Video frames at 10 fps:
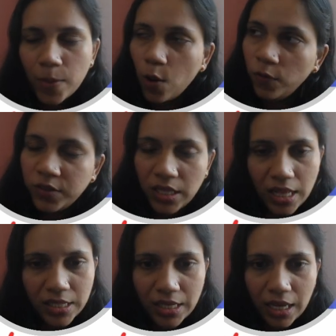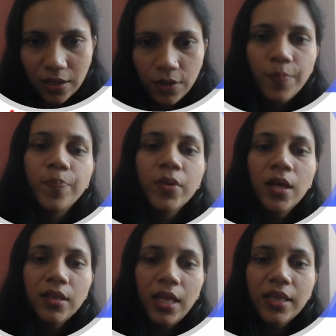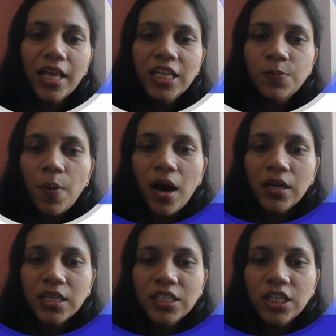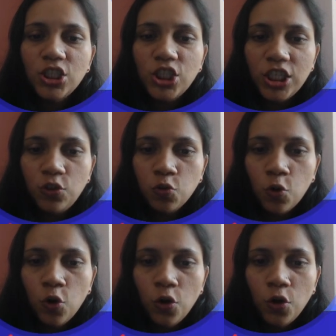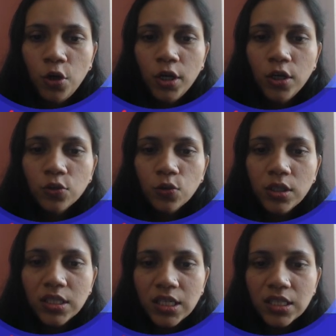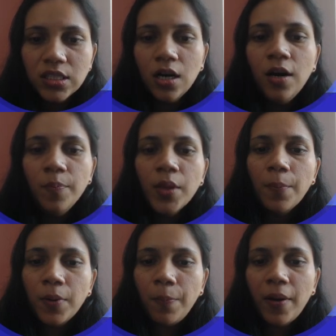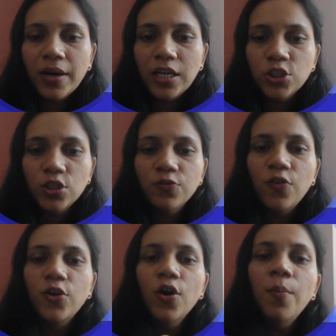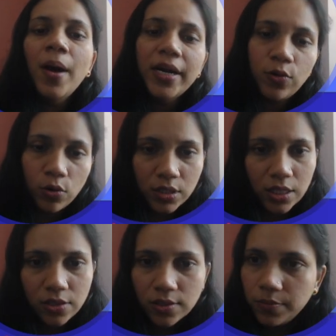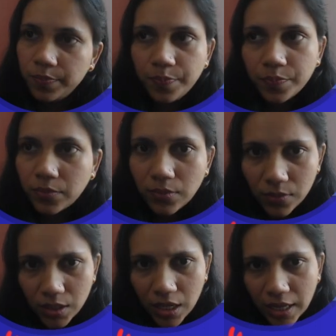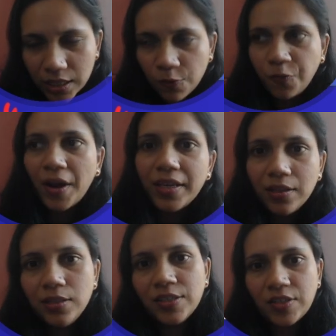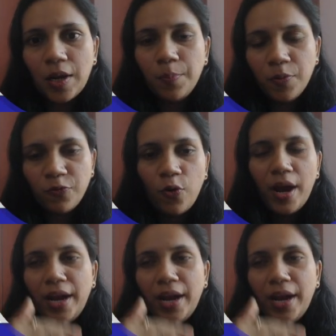of cell cycle. The next part is the G2. So this is the preparation for your mitosis, like the final step before